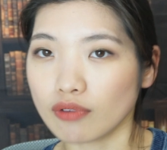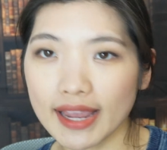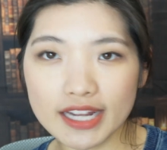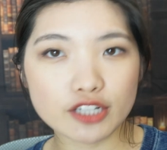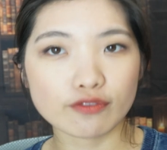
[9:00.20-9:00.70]

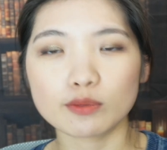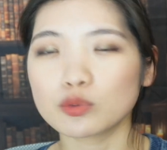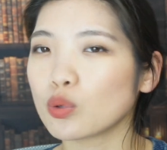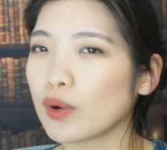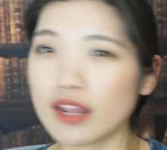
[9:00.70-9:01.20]
range from
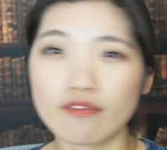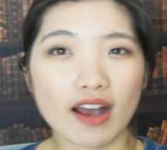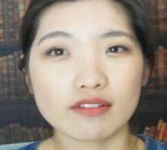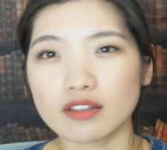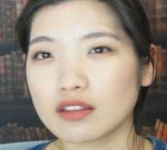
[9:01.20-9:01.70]

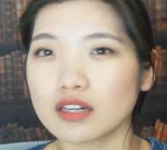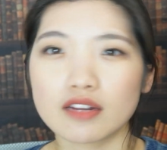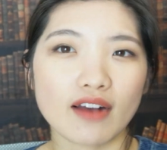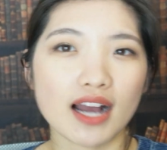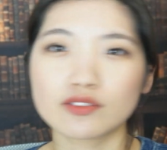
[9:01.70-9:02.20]
$25 to
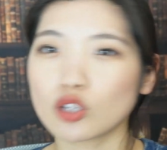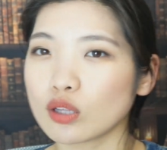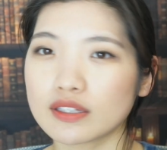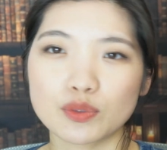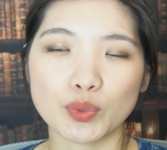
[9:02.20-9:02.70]

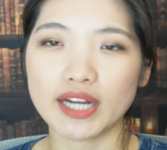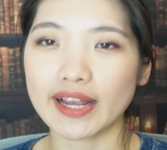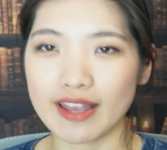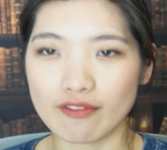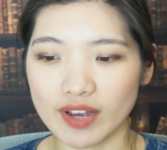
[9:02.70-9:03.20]
$35 where I
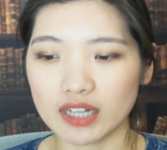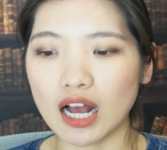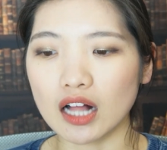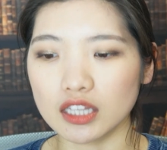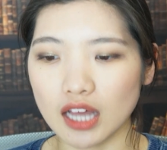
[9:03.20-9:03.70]
can find
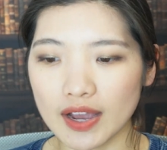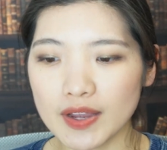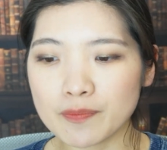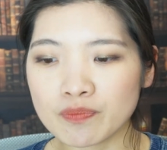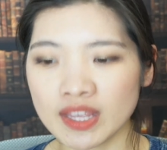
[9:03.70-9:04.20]

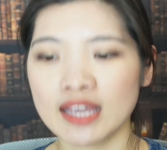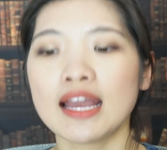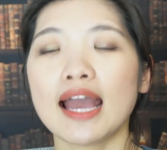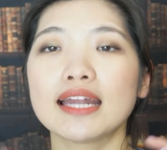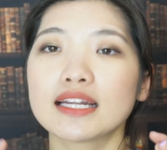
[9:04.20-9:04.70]
online.
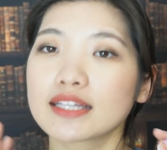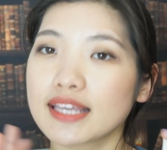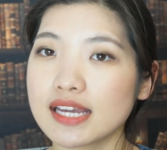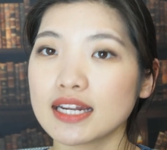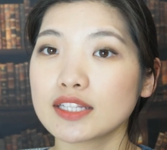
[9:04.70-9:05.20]
And
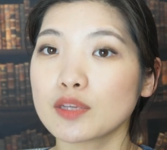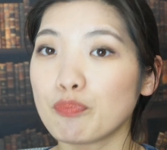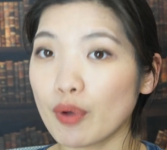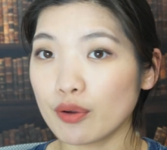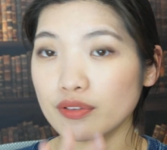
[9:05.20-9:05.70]
again, it's a
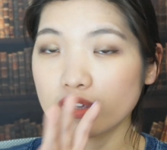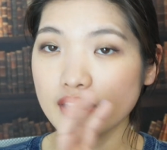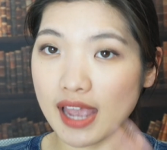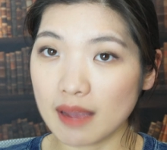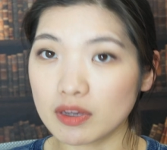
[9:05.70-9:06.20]
both
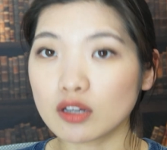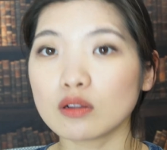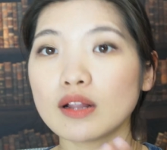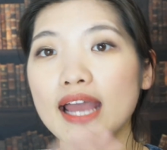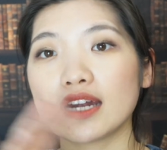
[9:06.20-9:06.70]

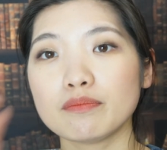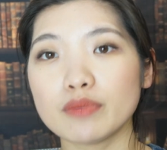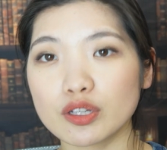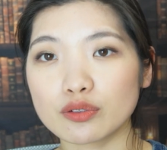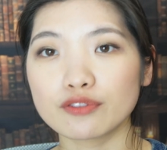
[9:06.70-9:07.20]
chemical and a
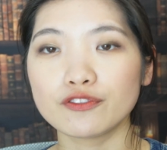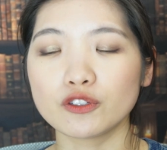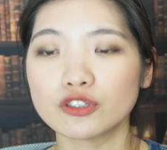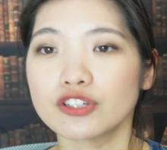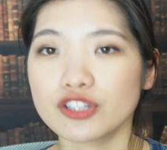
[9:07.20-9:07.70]
mineral
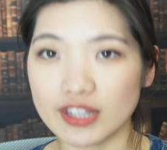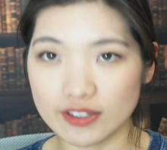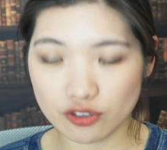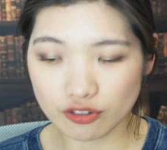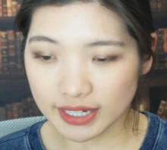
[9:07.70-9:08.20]
filter
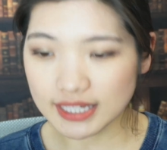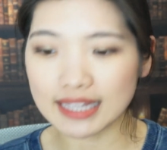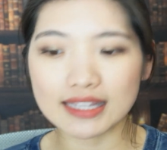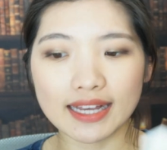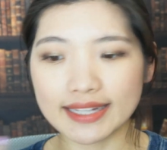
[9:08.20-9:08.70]
sunscreen,
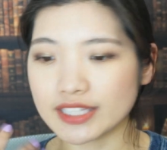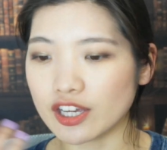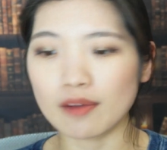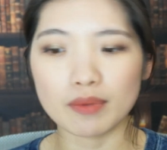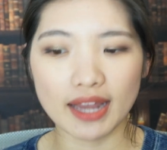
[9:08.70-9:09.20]
a nice
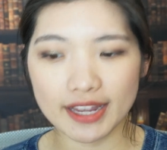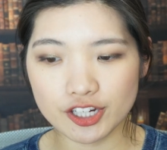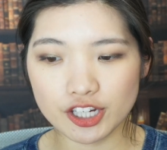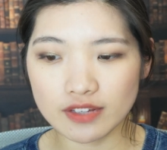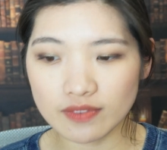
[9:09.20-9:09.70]

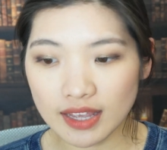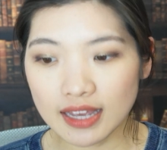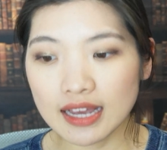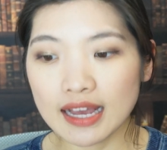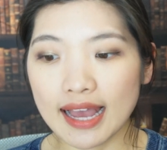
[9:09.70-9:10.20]
combination.
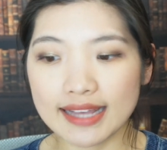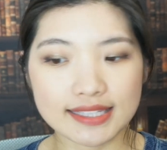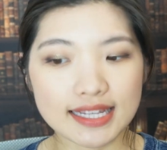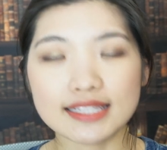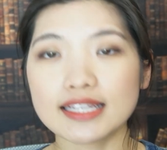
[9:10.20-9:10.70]
It
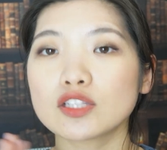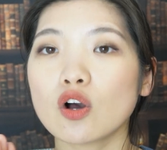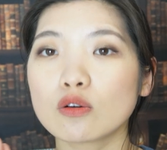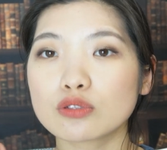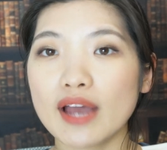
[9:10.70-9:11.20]
says it's
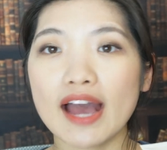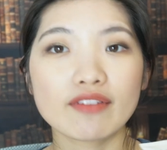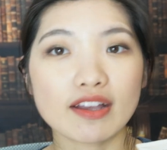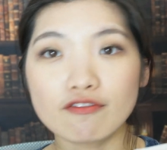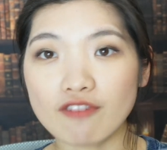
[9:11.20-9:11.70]
also
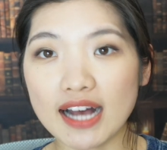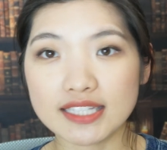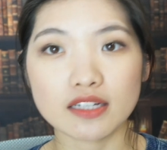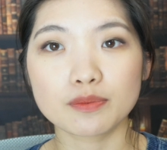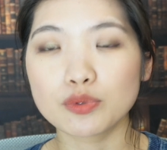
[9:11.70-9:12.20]
having a
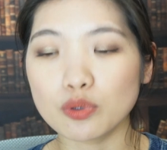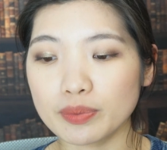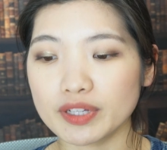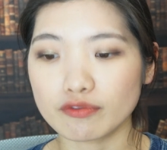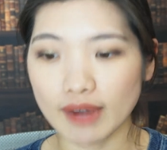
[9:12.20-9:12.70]
fast
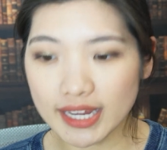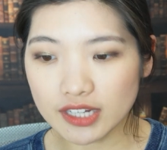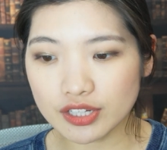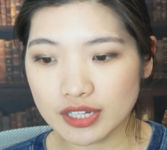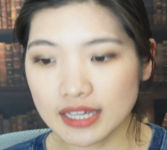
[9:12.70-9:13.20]
absorbing
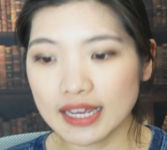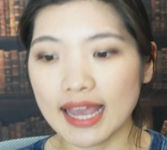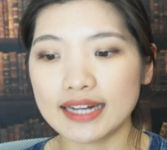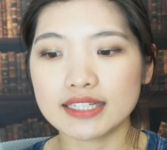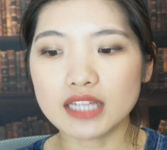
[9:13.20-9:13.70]
rate
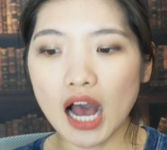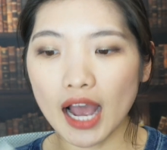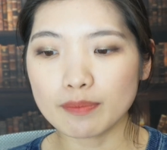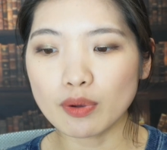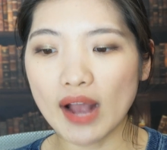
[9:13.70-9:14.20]
and it's
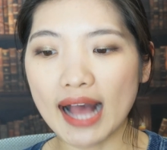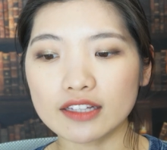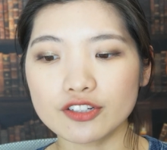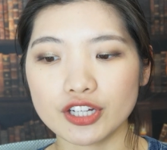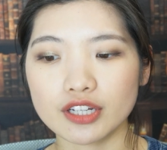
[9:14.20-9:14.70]

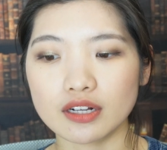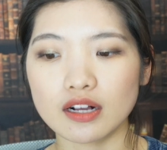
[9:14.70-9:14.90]
hypoallergic,